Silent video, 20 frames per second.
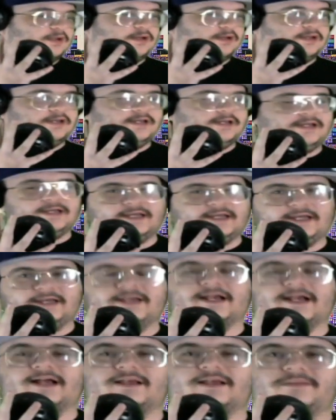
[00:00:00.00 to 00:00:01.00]
he
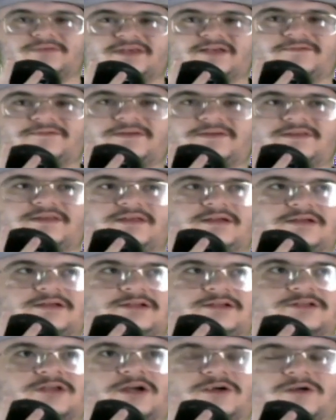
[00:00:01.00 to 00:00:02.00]
got himself
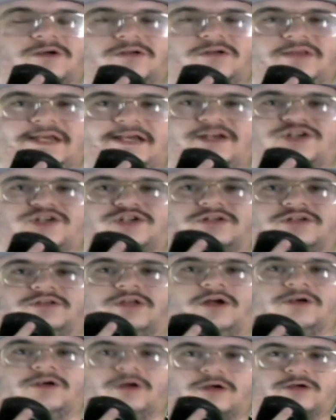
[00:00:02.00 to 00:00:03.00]
a longer leash,
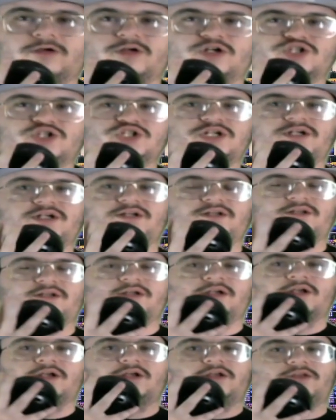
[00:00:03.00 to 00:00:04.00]
longer cushion
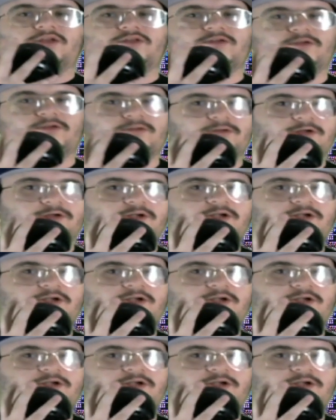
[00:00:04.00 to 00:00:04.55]
to,